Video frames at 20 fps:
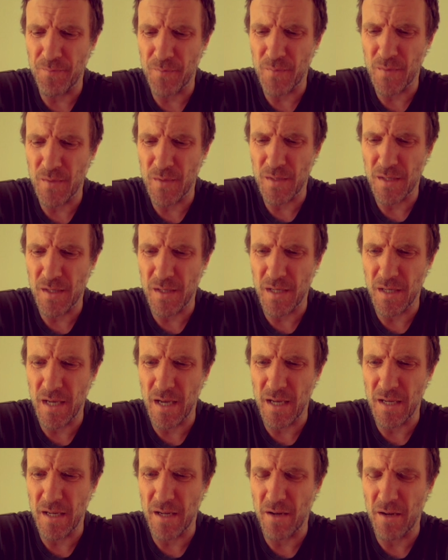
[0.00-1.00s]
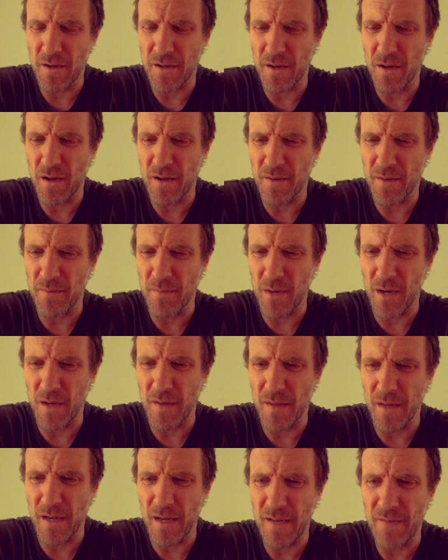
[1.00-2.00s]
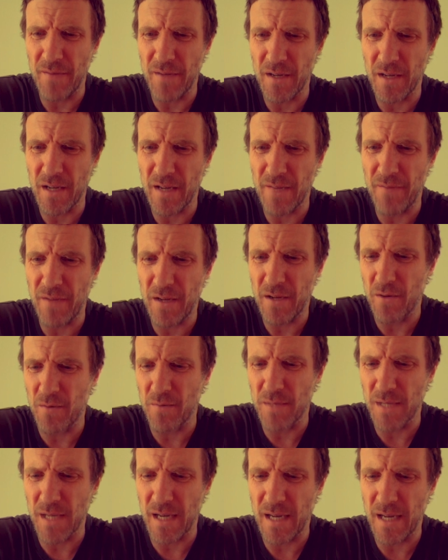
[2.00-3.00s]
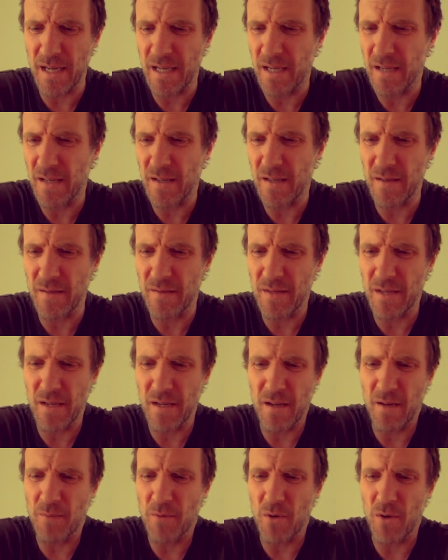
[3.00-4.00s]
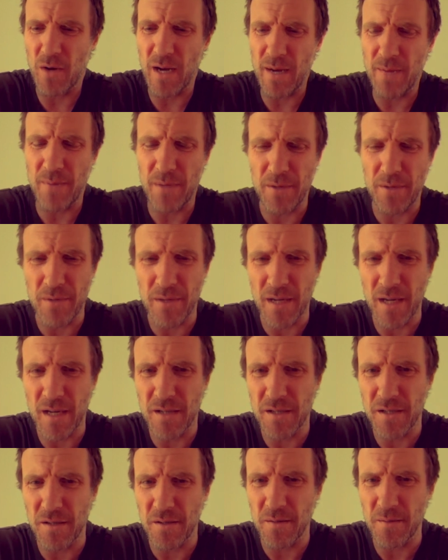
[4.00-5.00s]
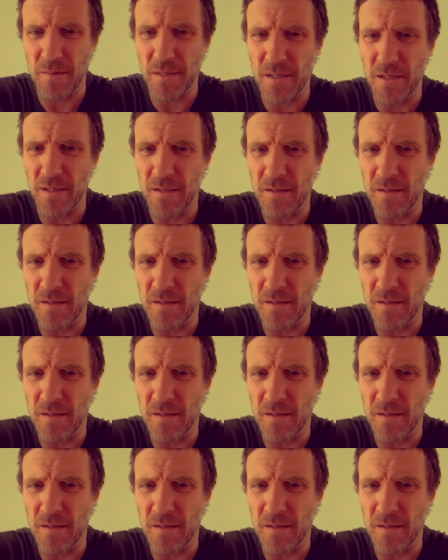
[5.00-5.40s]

so yeah, you know, I don't mind that. If it comes out, then I'm quite happy with that. Do you know what I mean?